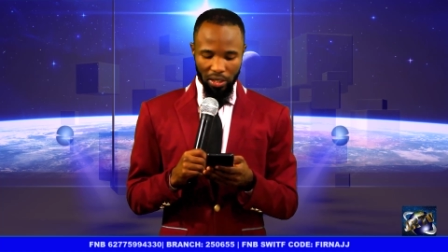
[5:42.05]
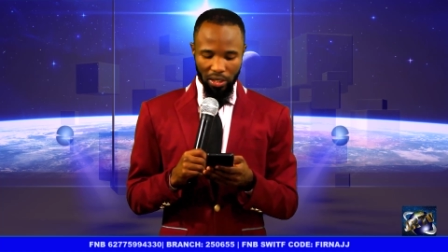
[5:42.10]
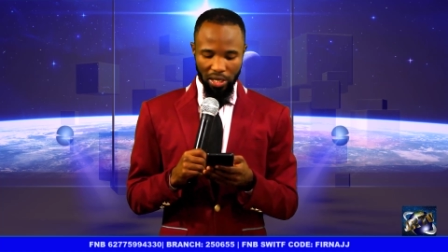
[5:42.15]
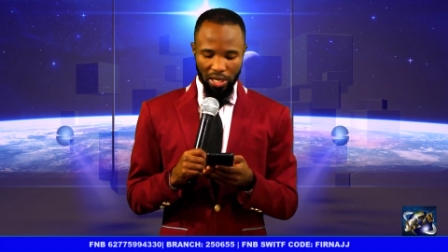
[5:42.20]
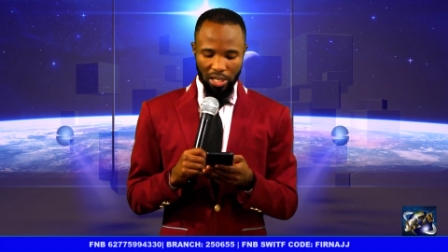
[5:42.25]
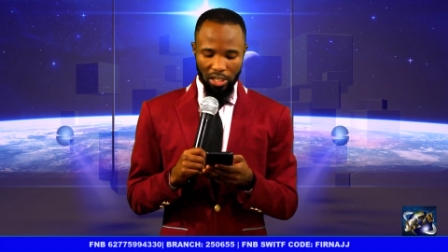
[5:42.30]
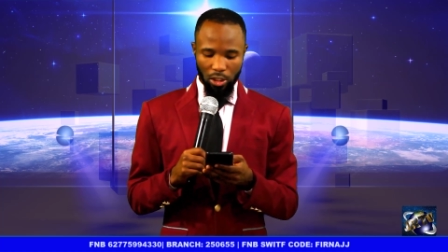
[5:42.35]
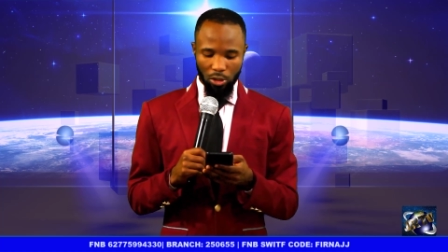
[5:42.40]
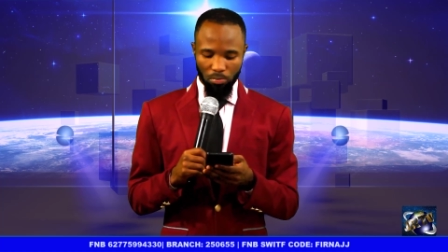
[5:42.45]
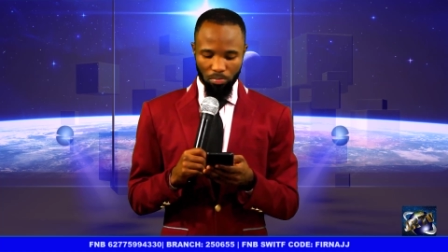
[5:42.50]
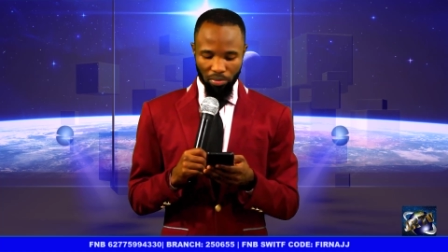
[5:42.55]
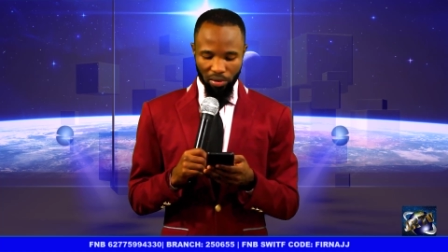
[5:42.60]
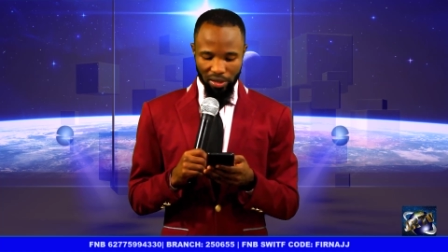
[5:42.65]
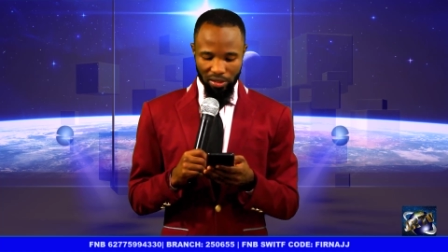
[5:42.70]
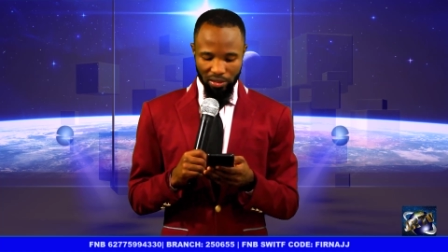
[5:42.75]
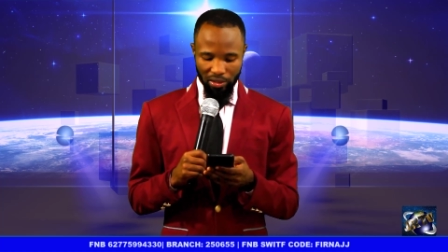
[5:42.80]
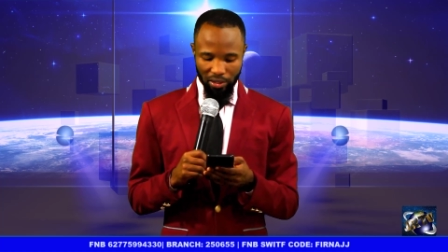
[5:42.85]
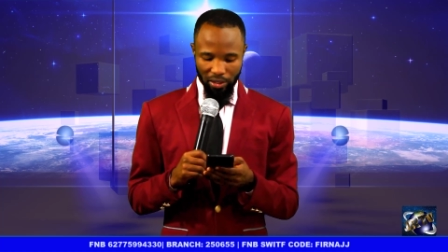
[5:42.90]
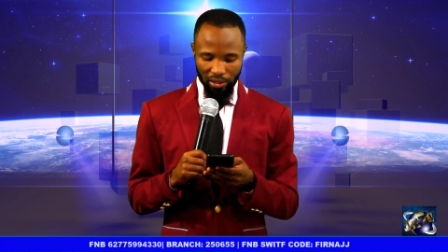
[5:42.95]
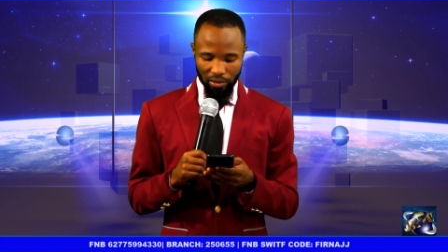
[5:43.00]
his
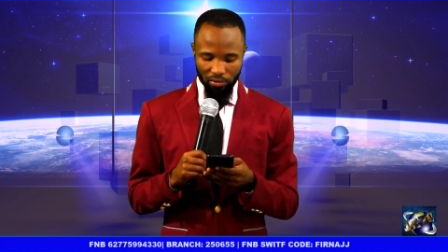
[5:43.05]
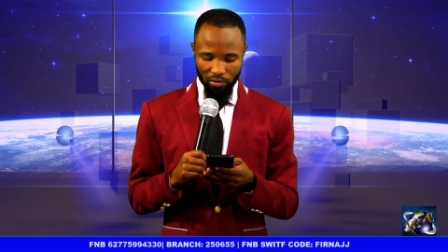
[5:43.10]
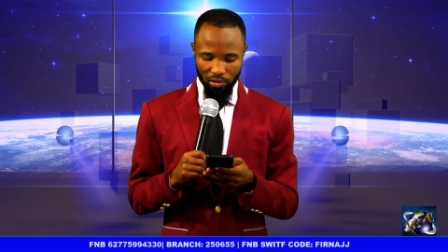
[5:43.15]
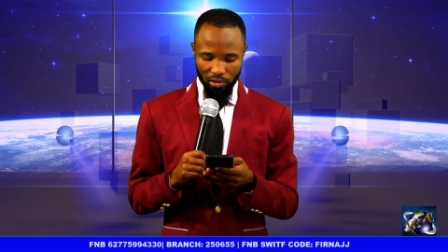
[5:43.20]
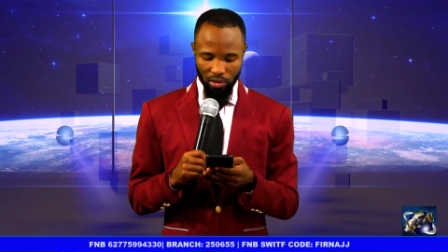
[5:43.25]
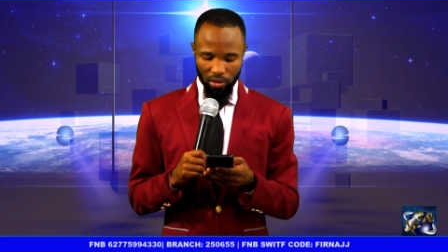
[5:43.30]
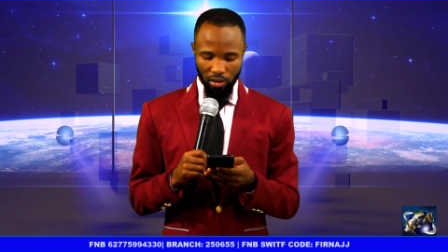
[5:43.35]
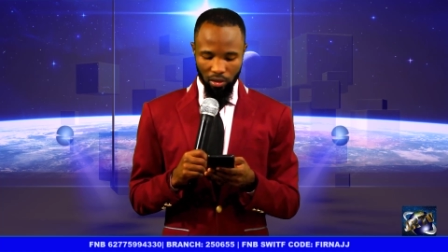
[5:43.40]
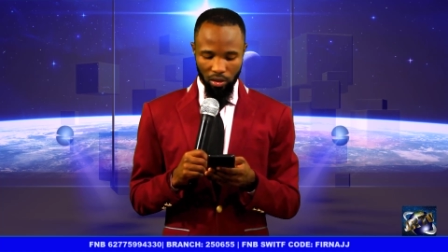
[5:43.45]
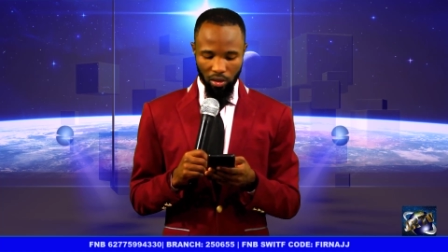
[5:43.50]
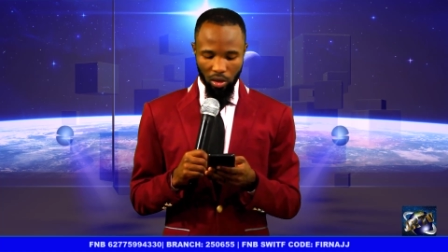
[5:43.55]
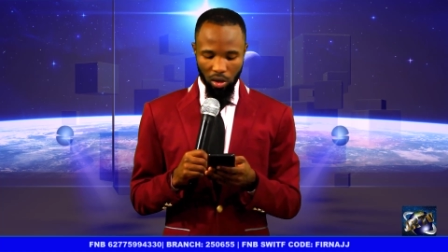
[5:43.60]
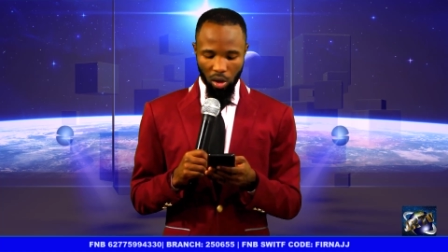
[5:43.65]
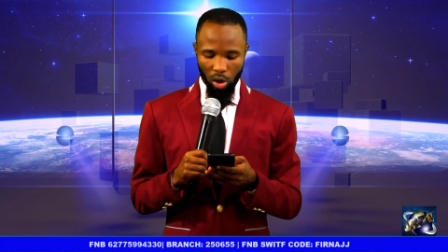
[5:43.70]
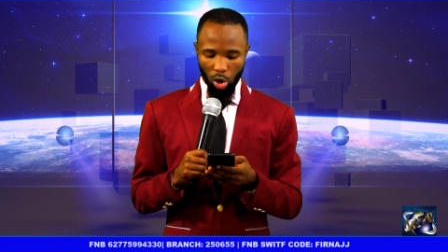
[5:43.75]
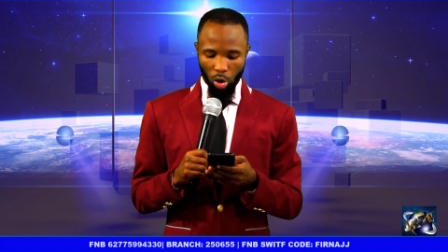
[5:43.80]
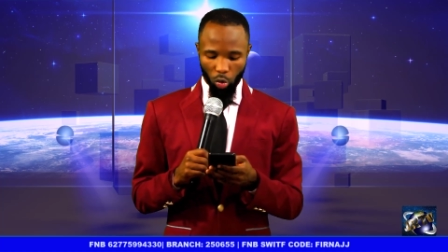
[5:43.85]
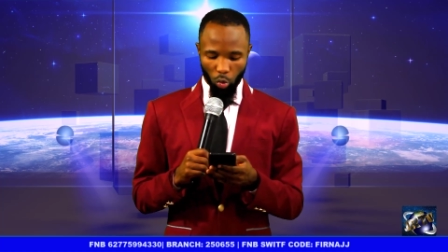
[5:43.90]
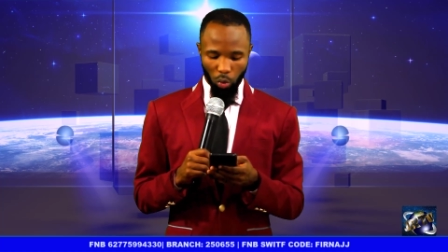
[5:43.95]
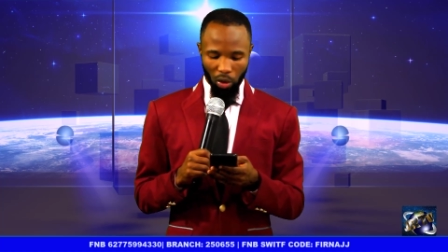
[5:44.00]
presidency
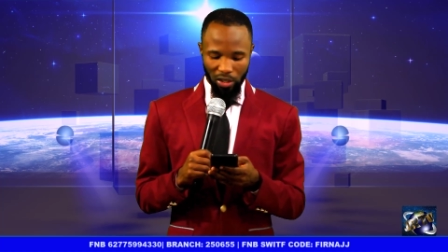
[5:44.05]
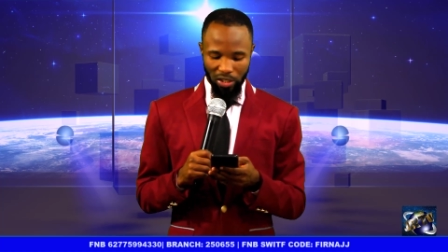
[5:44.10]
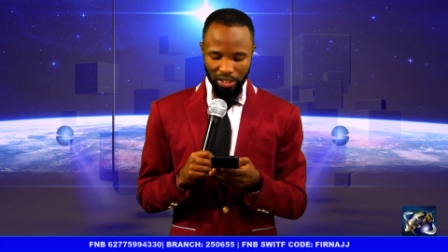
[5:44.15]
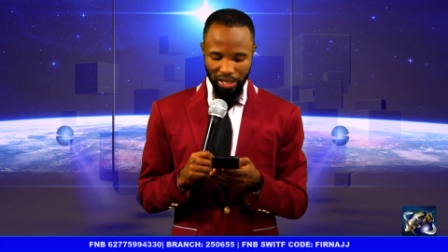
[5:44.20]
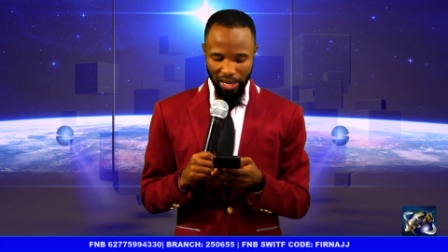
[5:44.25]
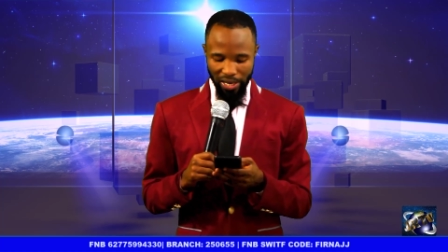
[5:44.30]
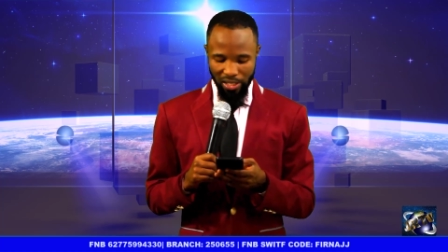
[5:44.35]
was